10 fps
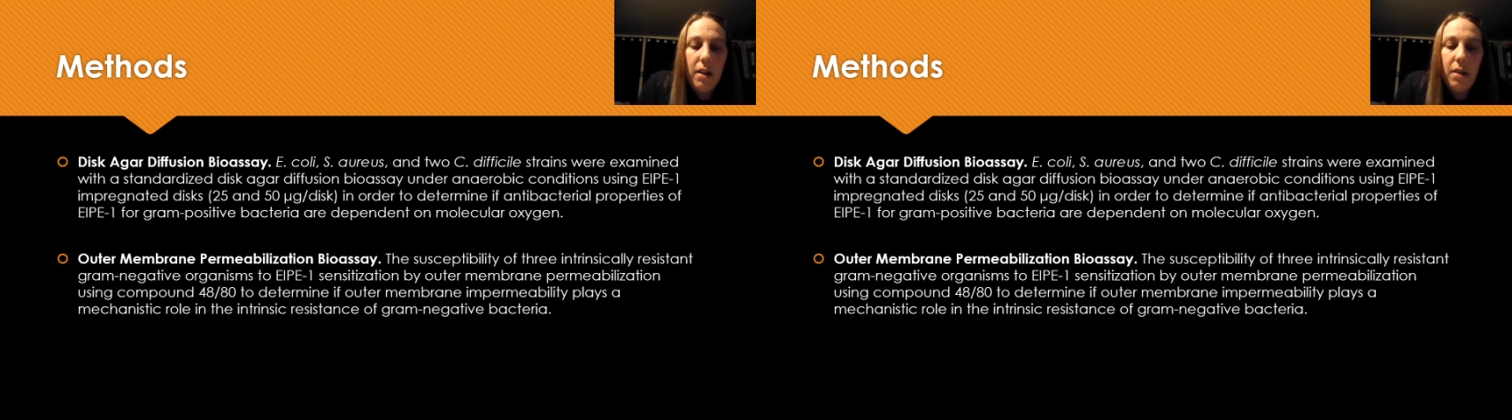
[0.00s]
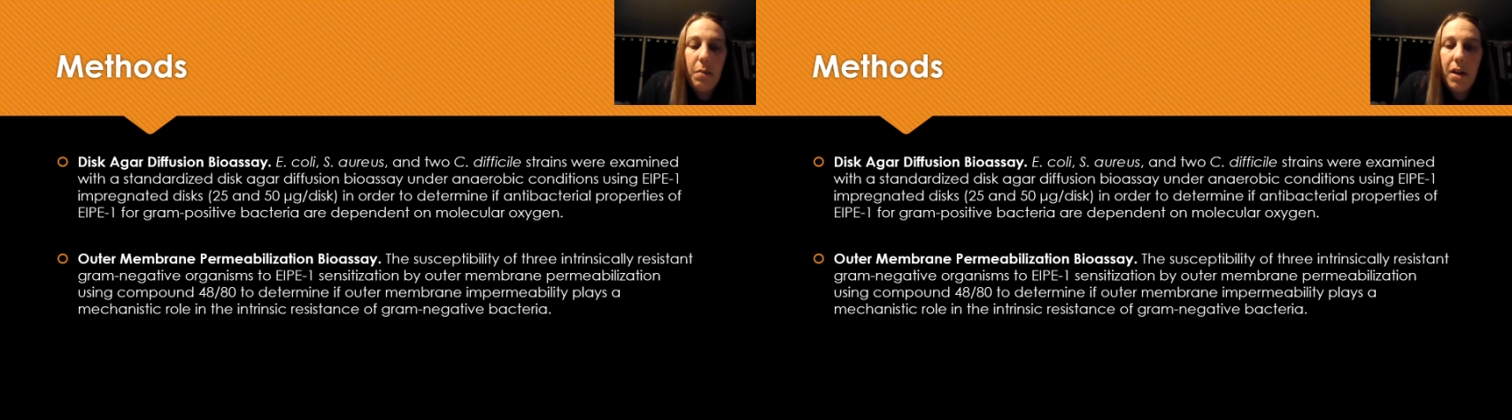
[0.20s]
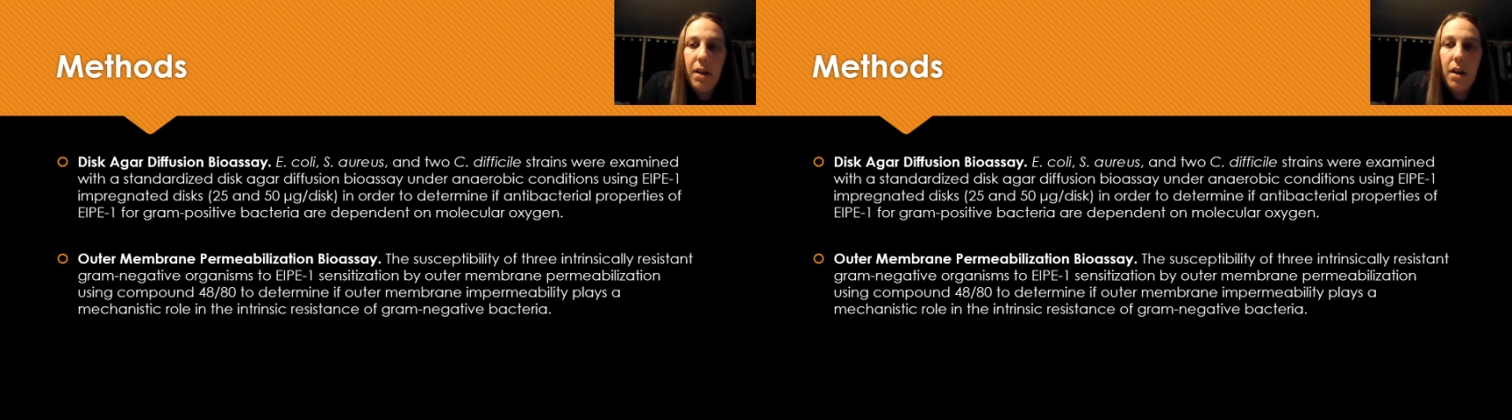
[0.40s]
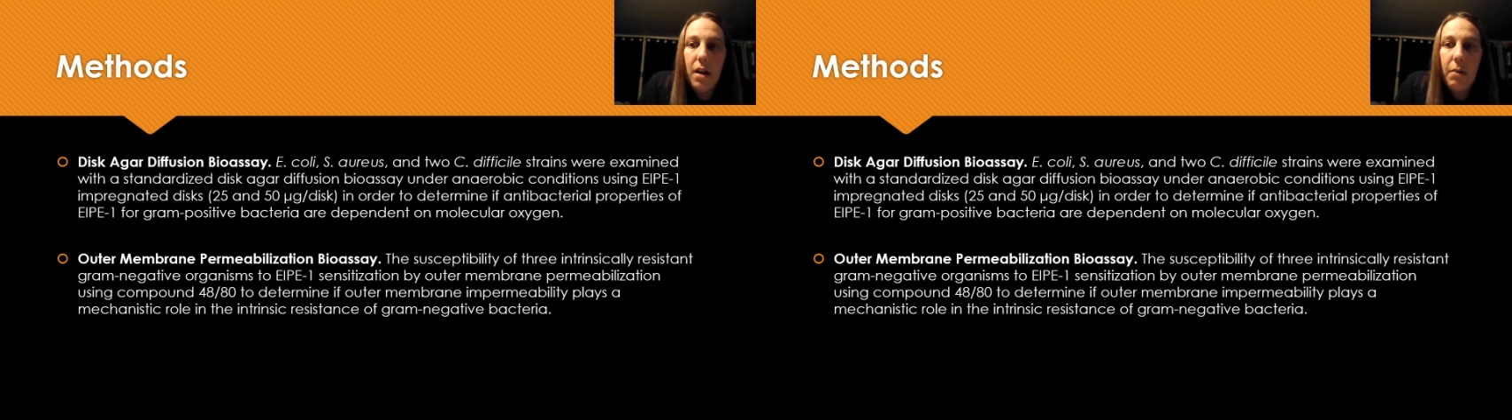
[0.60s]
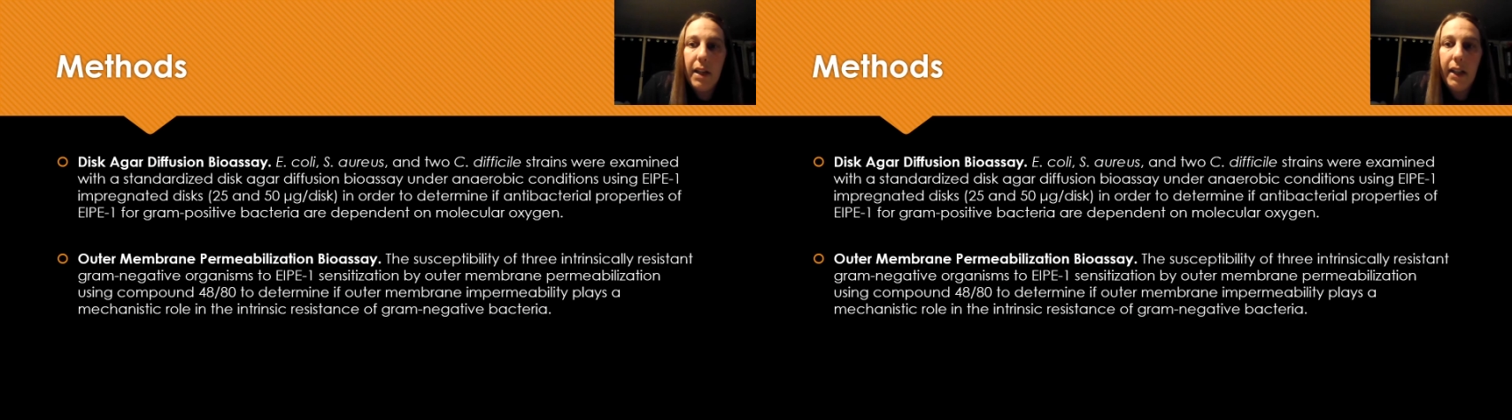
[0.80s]
dependent
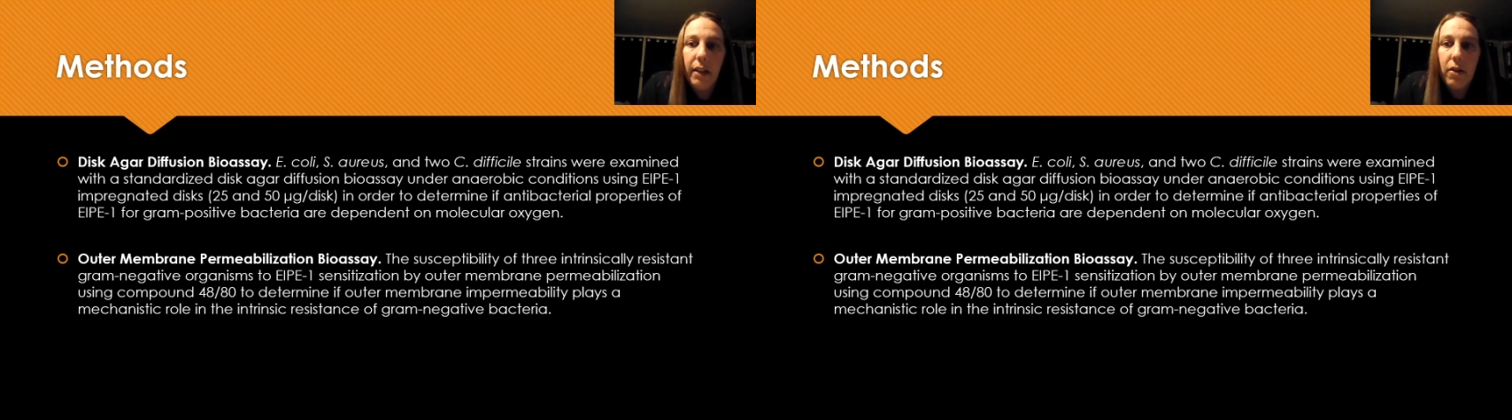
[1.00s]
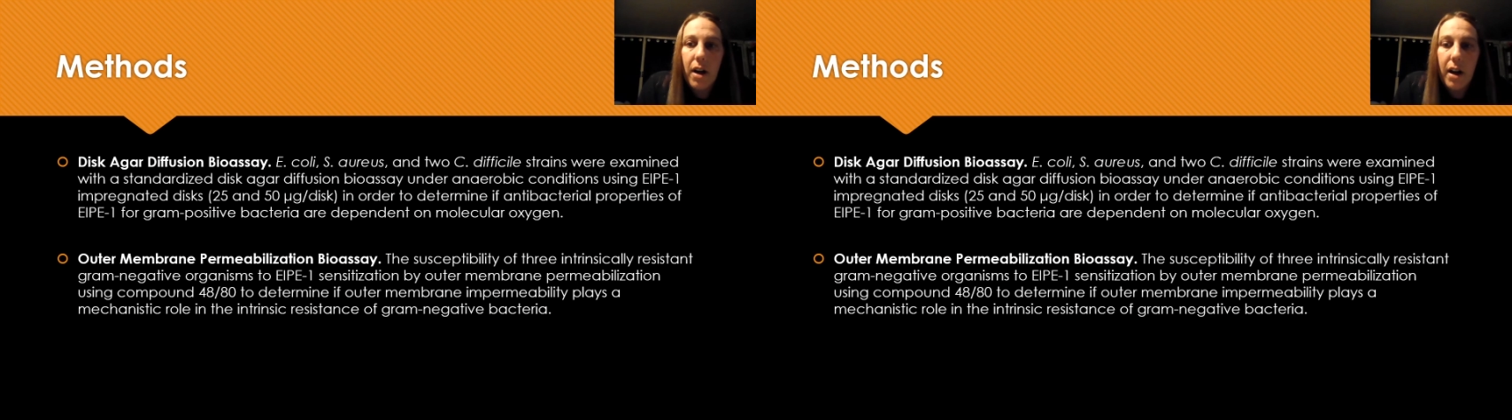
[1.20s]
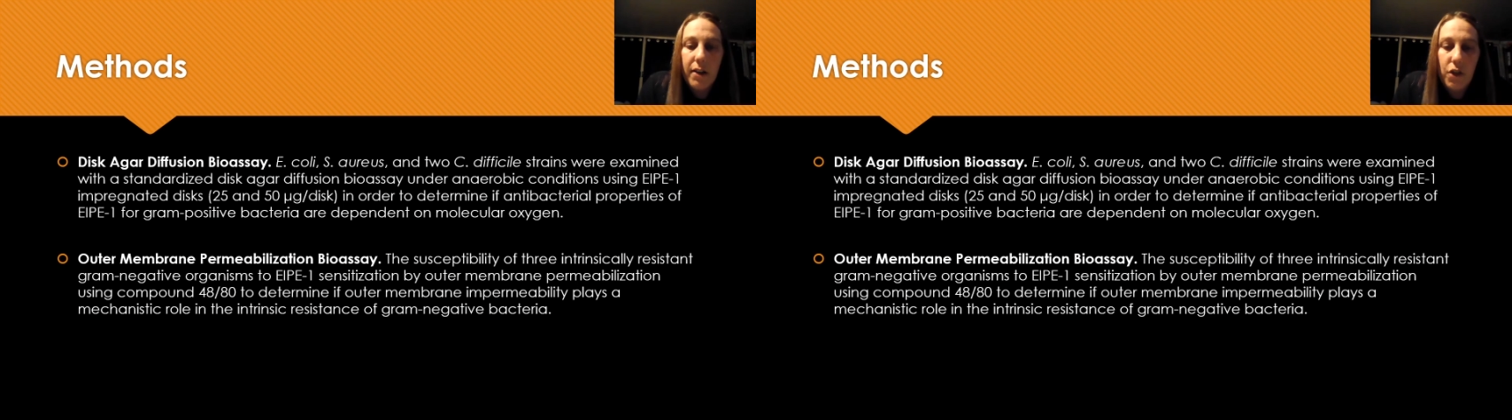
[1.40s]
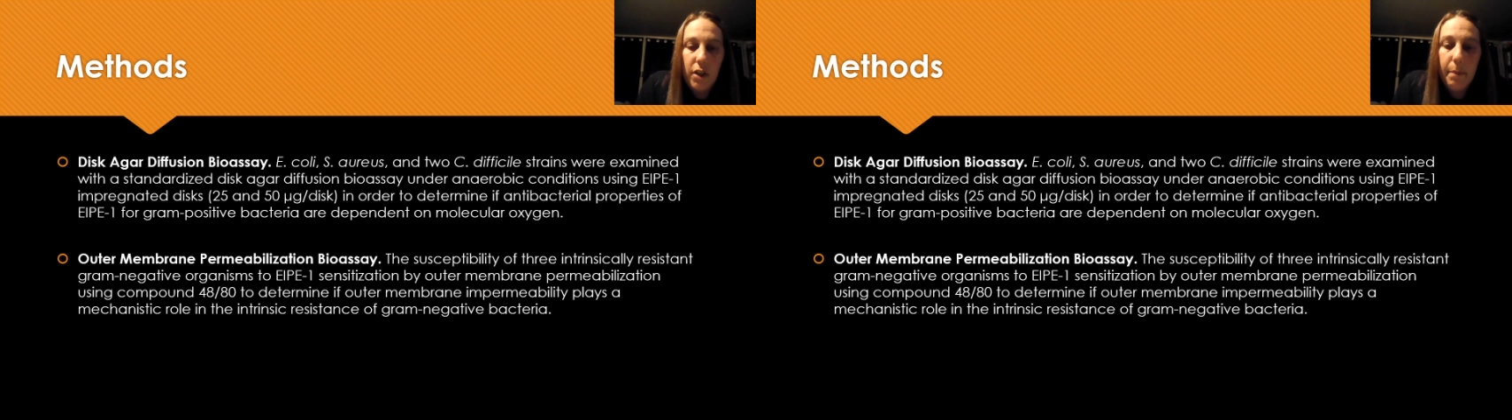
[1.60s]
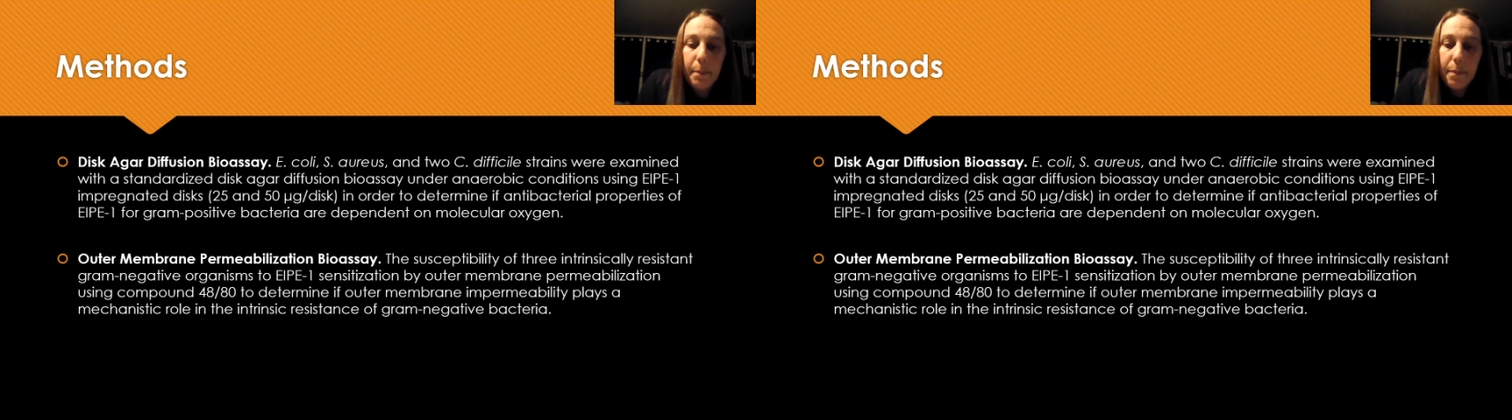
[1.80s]
on molecular
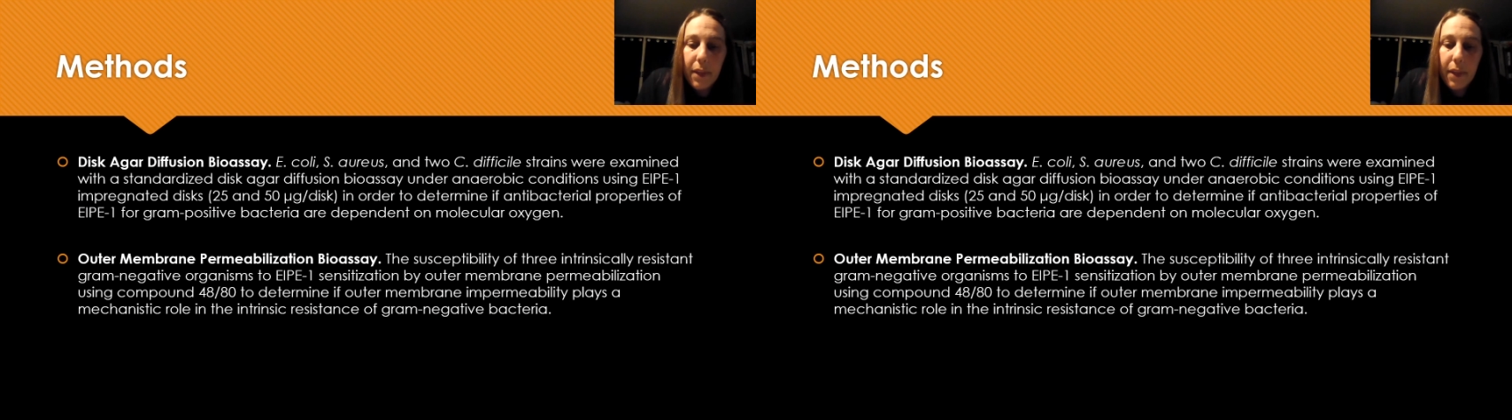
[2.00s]
oxygen.